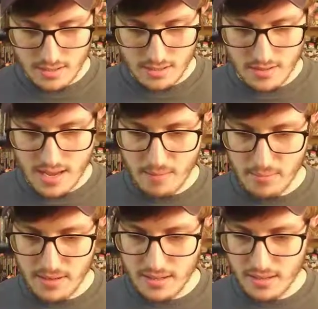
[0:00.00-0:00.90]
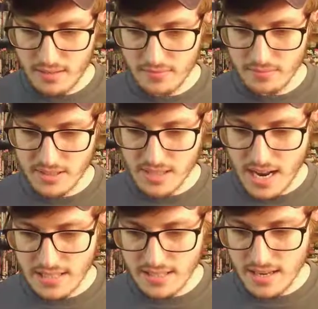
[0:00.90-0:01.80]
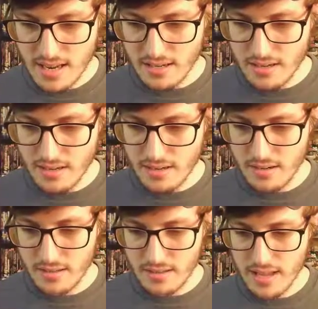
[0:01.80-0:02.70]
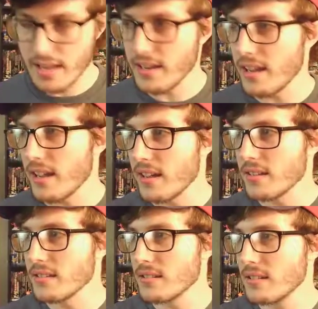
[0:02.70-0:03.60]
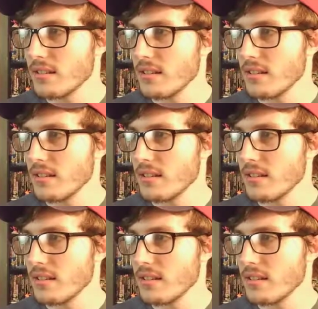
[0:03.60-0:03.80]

the epic from Scott Snyder that has